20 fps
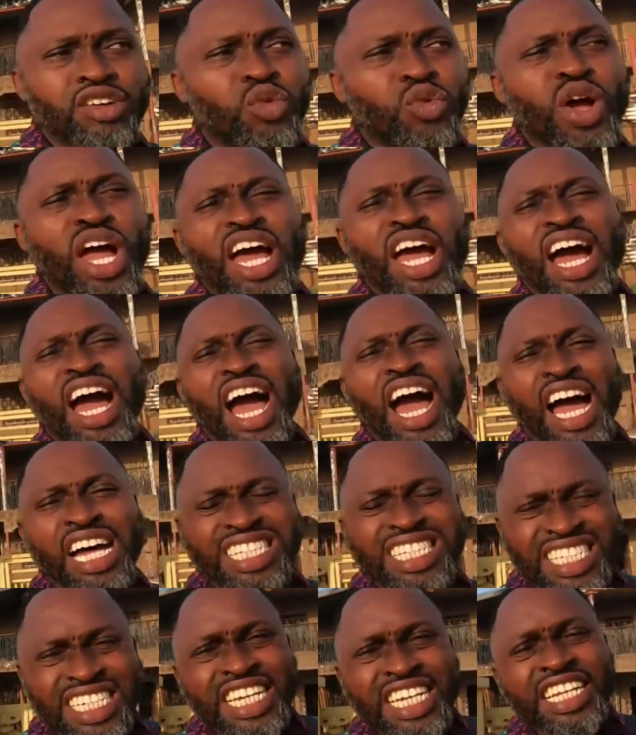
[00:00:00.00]
we're
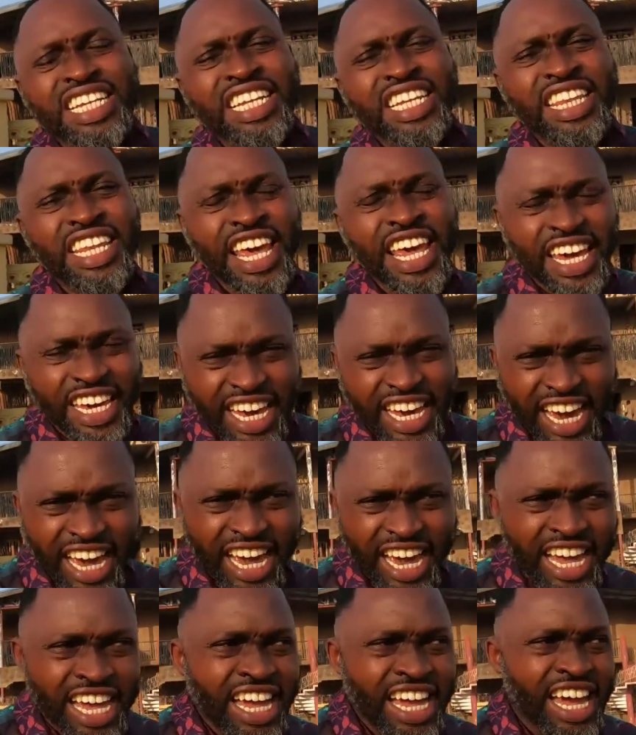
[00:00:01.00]
at Nike